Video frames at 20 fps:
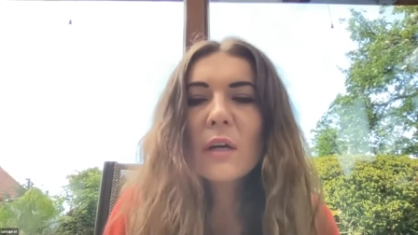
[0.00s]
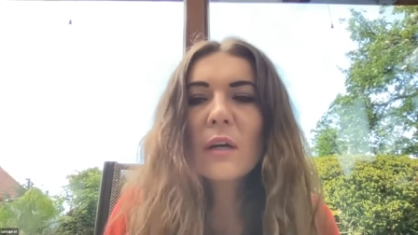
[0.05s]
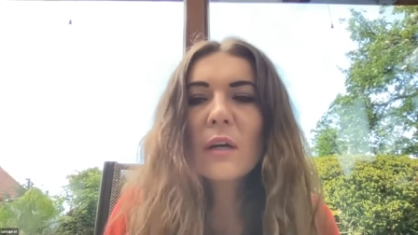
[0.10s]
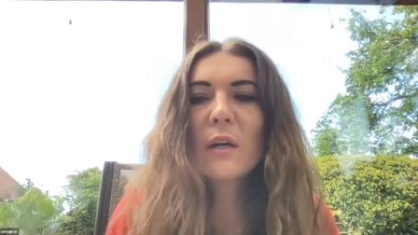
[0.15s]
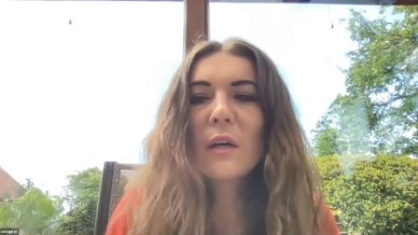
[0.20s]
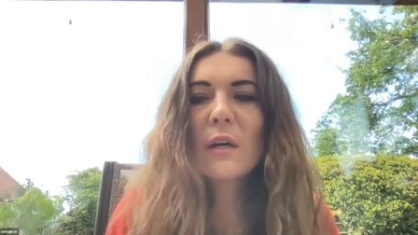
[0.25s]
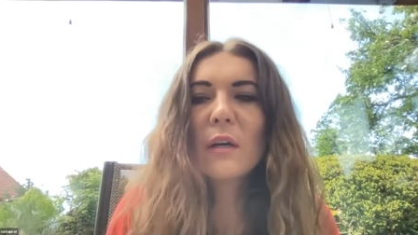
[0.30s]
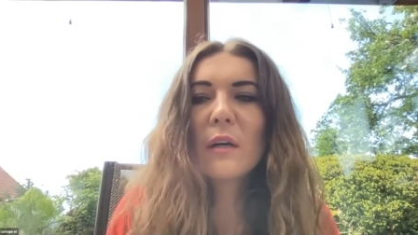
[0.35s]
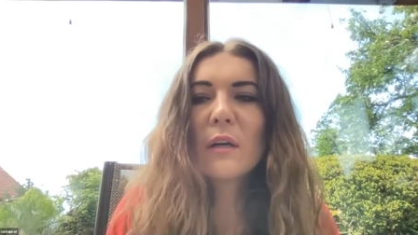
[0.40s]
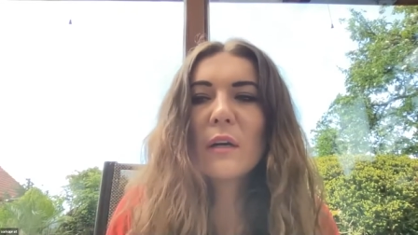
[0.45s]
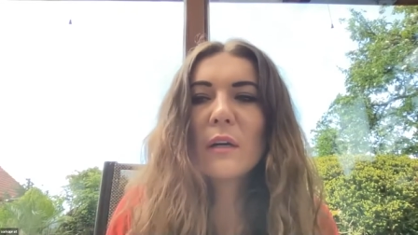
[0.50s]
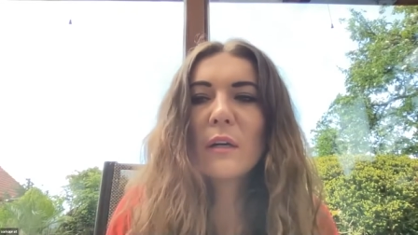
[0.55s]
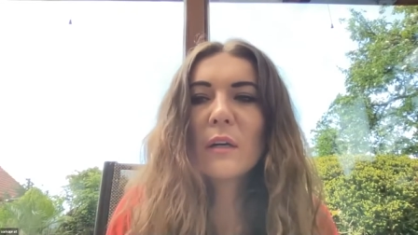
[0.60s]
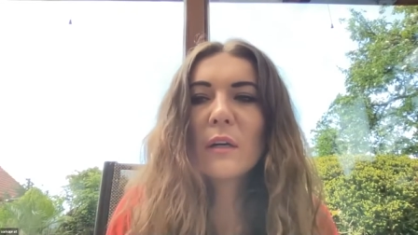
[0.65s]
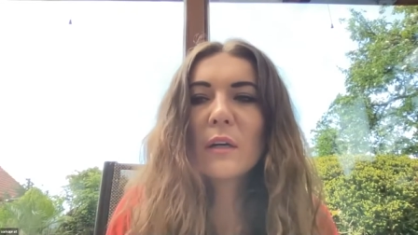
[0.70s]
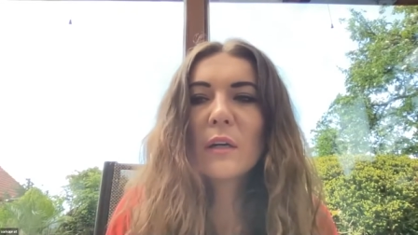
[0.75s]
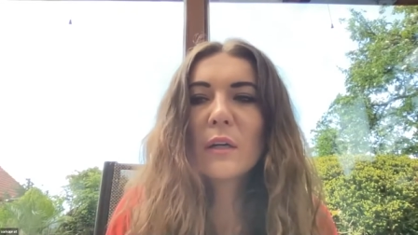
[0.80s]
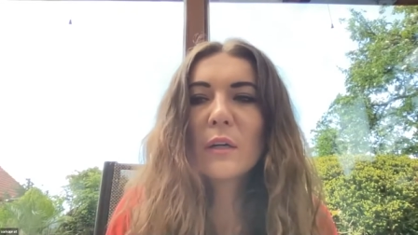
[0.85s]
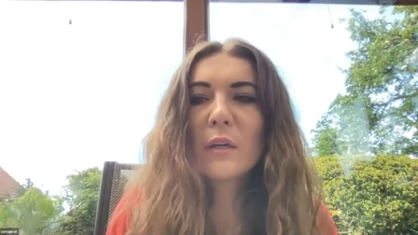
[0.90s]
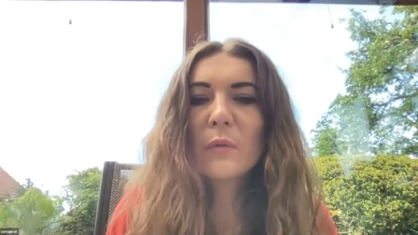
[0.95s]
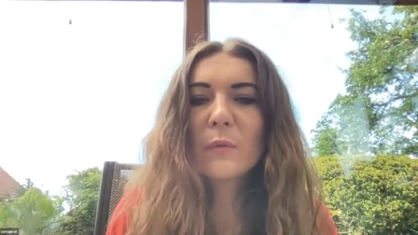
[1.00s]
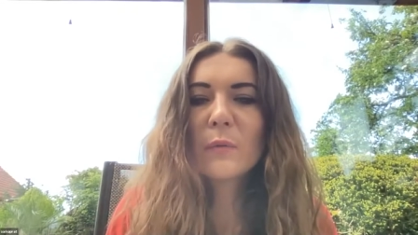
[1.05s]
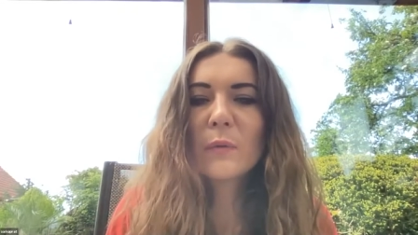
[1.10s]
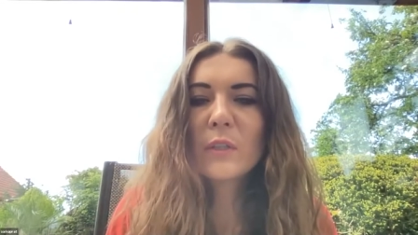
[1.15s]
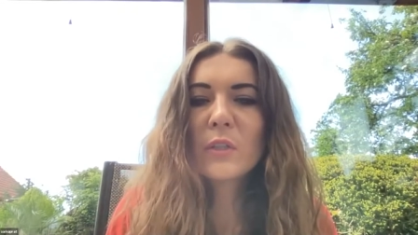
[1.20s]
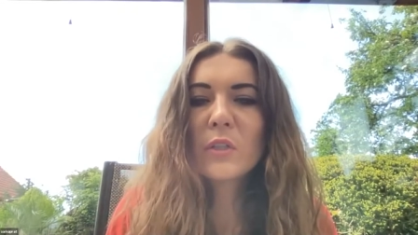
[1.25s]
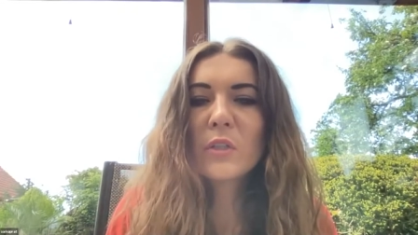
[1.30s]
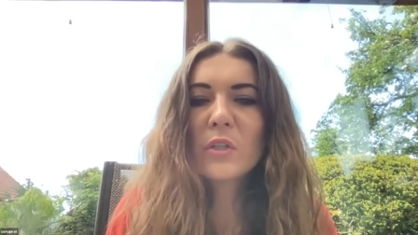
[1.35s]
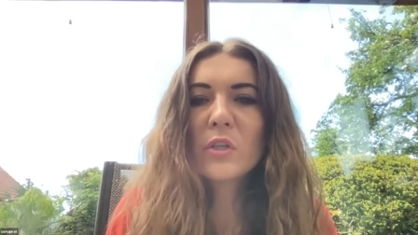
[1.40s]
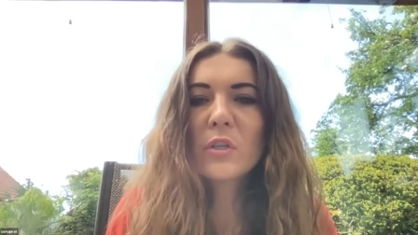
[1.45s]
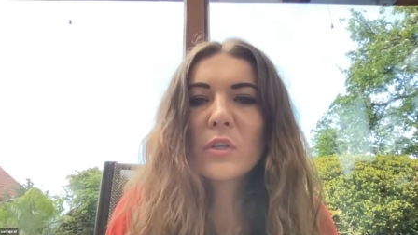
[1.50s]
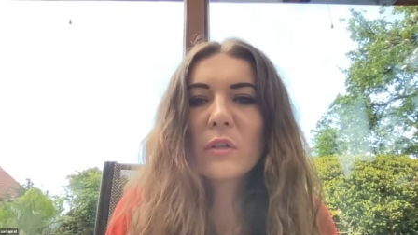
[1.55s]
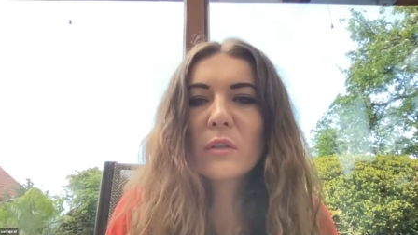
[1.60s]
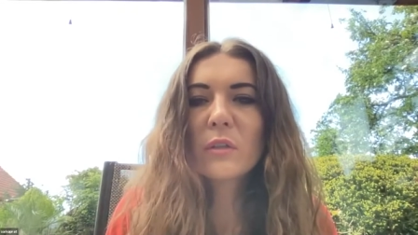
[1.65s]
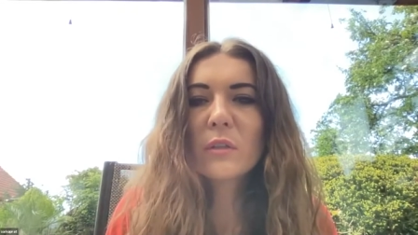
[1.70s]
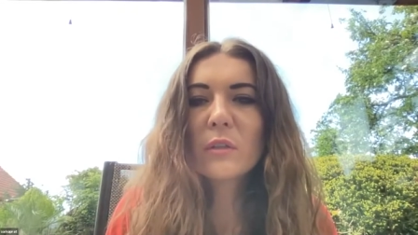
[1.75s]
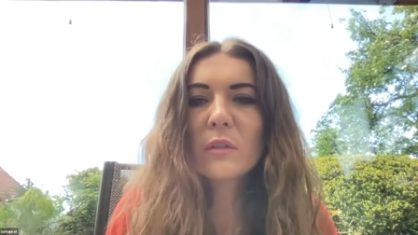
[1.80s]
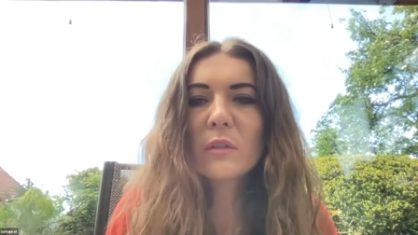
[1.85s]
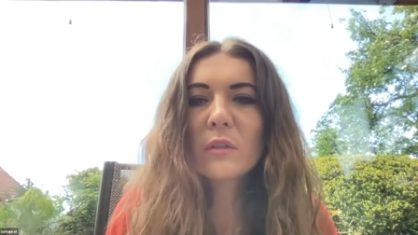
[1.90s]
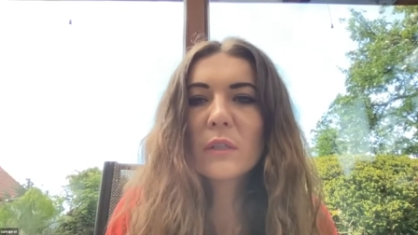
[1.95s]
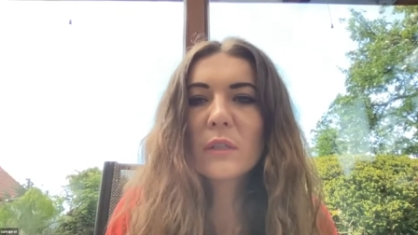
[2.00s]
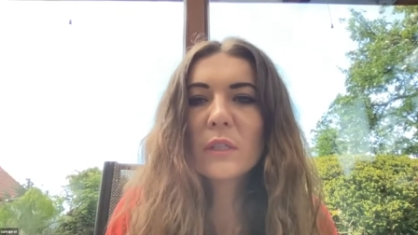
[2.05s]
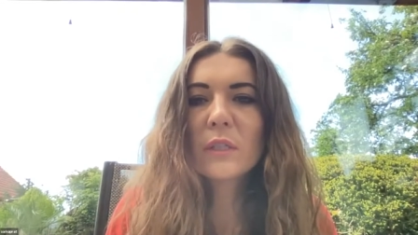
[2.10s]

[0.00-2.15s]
uh, which uh,